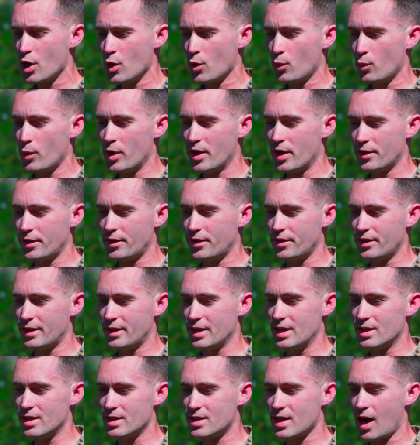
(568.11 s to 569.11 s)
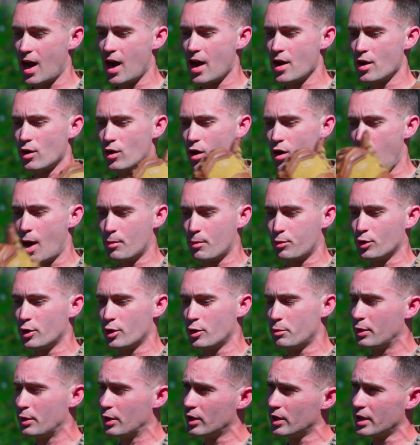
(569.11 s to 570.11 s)
with the entire
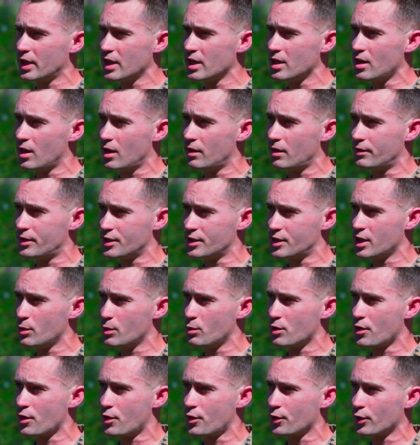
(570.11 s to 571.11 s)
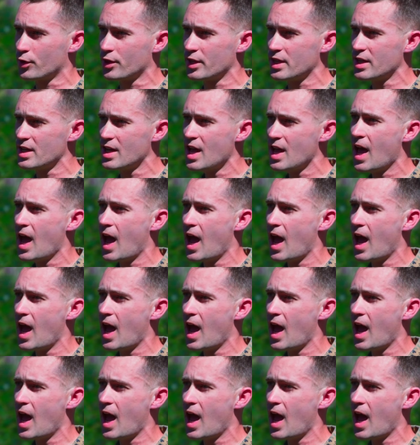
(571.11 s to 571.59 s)
operability of the C-130